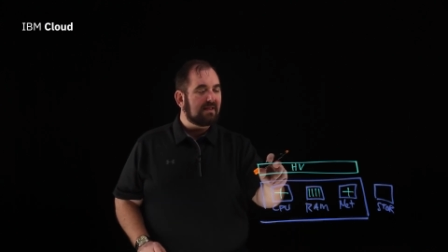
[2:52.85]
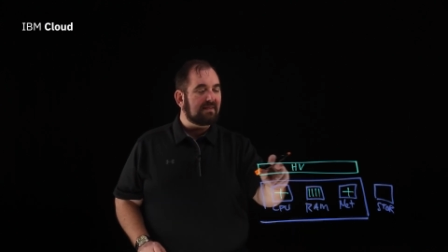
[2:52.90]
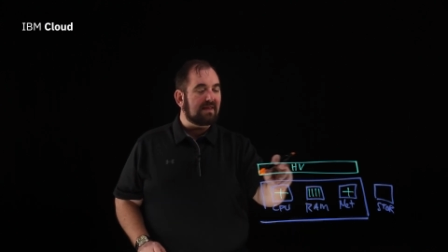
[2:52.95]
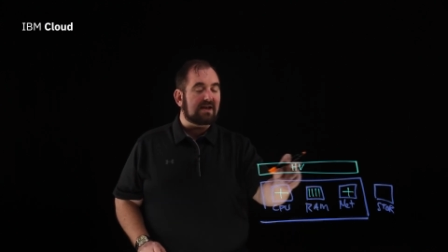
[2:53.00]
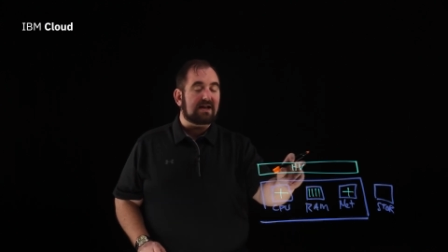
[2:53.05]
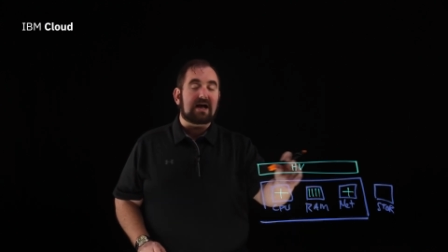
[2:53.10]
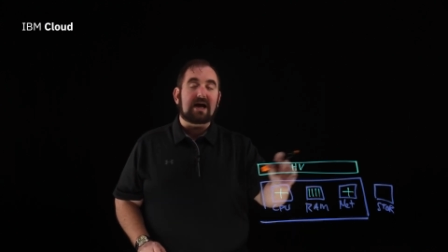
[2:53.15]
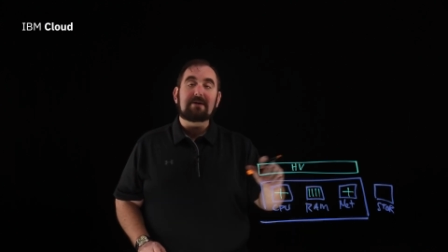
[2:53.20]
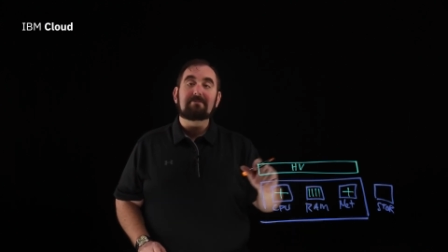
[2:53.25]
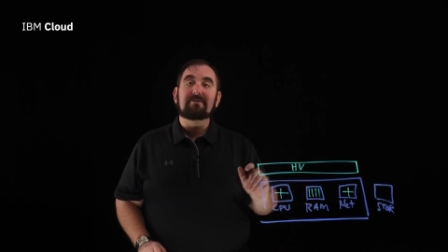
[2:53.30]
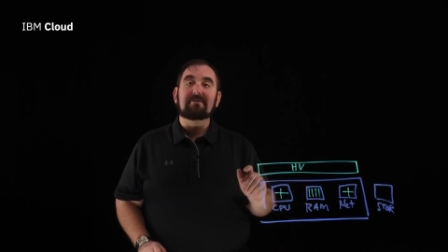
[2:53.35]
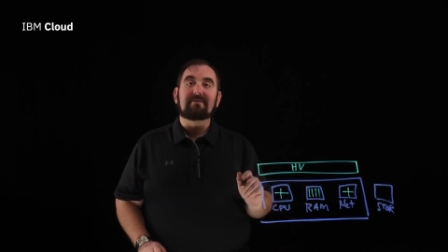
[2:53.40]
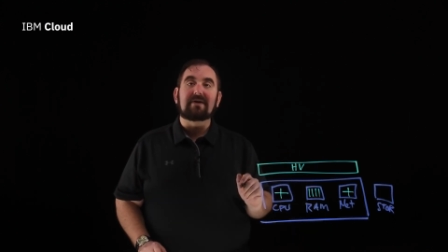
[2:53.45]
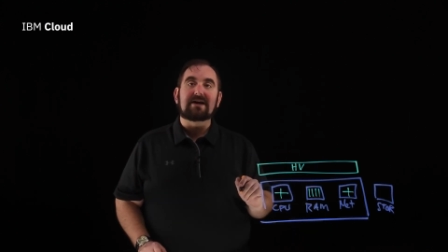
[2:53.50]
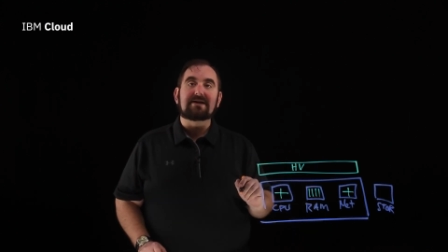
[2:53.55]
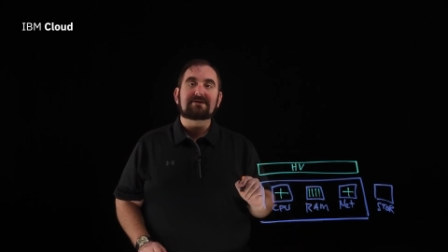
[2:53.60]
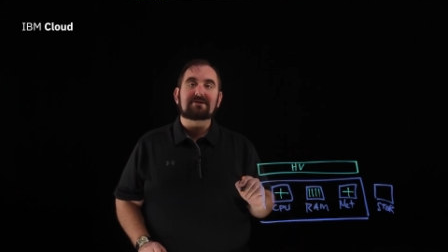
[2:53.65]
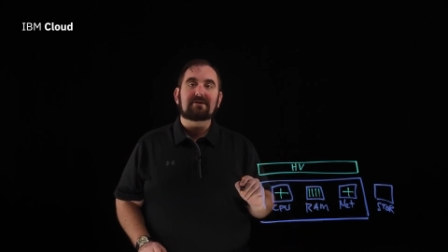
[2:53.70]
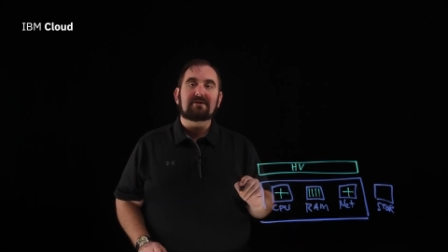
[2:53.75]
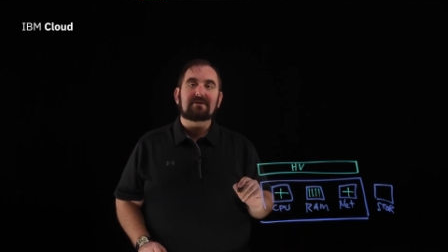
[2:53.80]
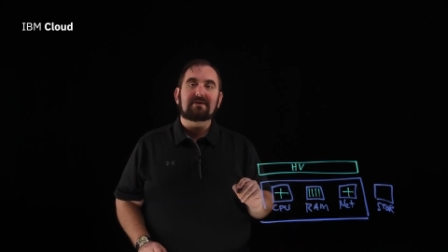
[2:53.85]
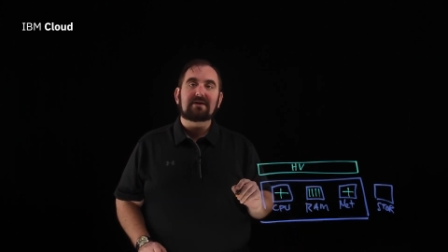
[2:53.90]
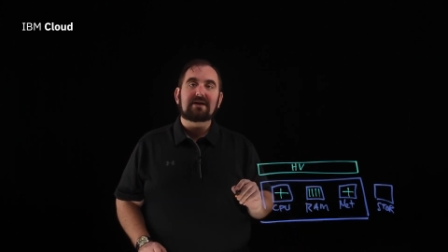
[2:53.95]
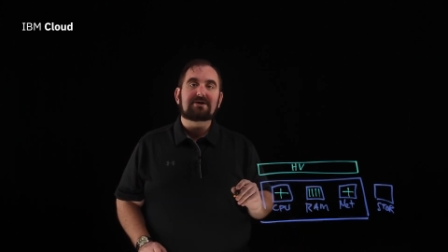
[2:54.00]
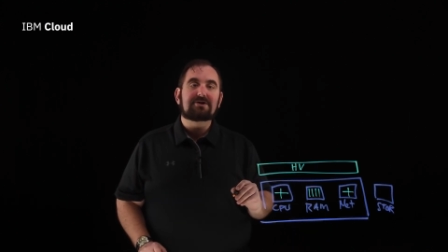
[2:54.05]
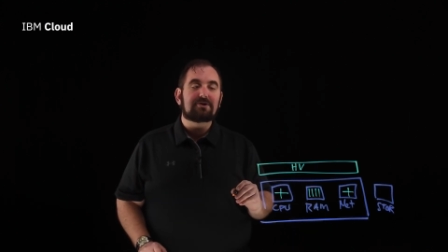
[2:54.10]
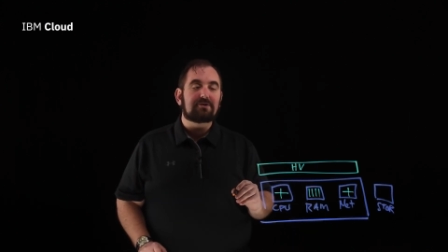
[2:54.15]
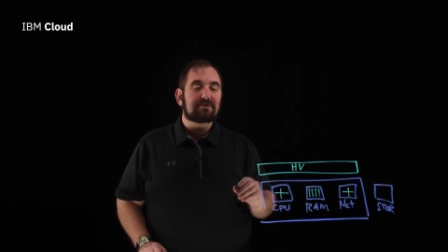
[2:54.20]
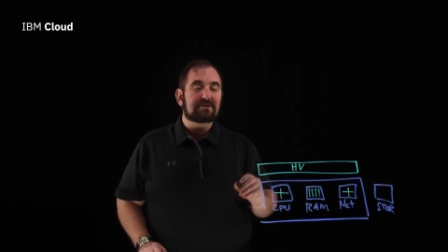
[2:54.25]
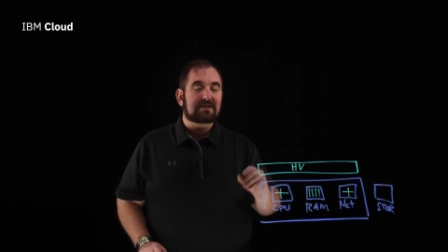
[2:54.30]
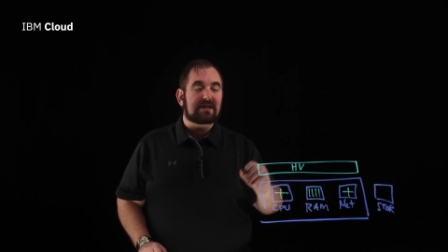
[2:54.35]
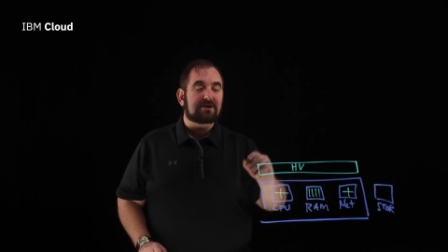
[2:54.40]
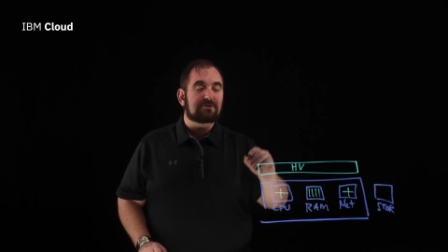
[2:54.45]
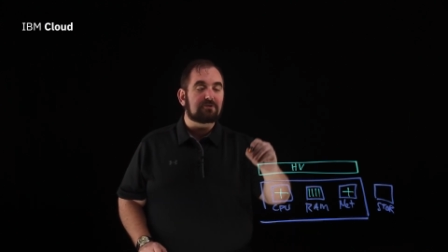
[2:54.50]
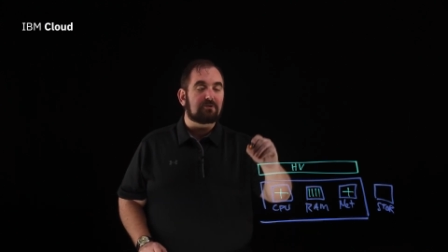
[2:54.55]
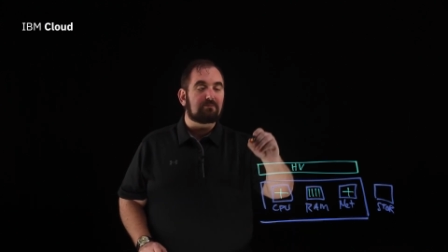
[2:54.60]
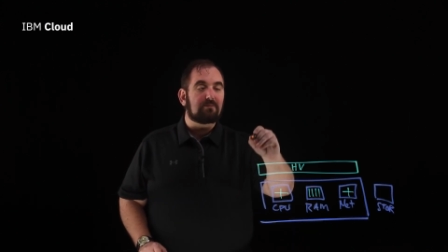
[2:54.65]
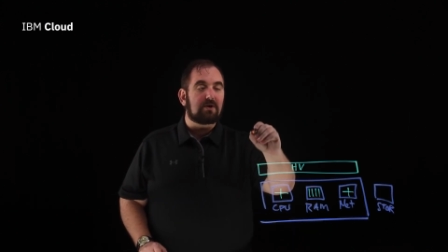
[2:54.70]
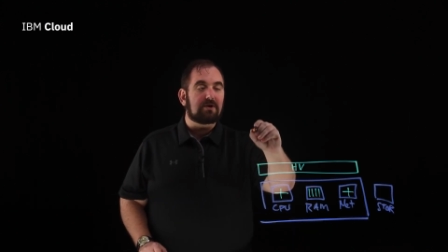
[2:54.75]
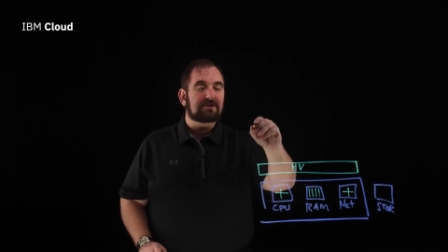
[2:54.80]
That hypervisor lets you
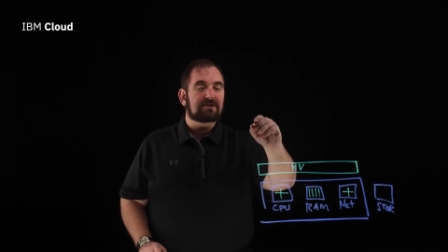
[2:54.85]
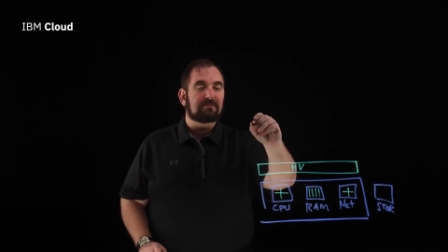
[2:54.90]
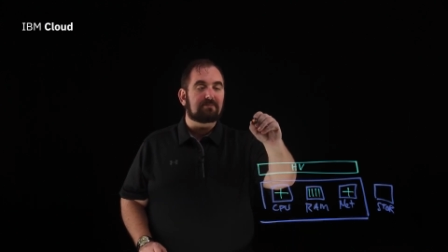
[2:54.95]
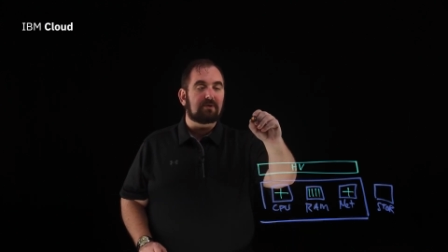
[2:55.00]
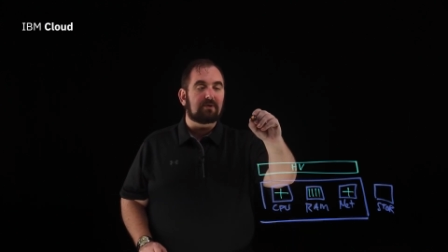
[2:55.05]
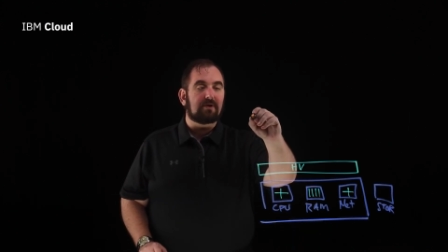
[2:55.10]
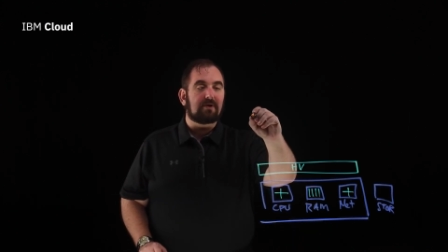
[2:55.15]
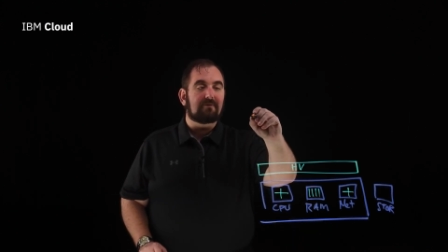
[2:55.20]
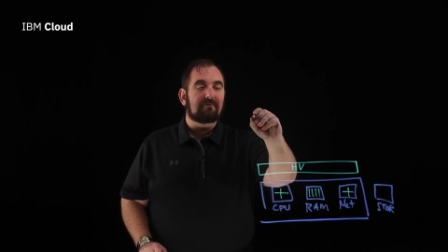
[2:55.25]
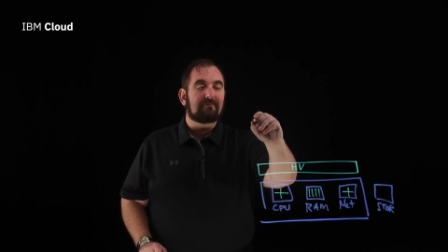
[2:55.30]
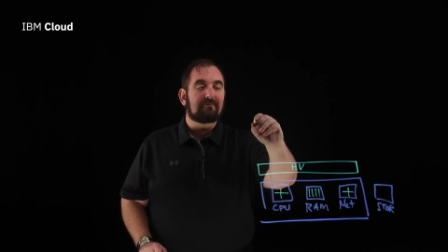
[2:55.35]
schedule multiple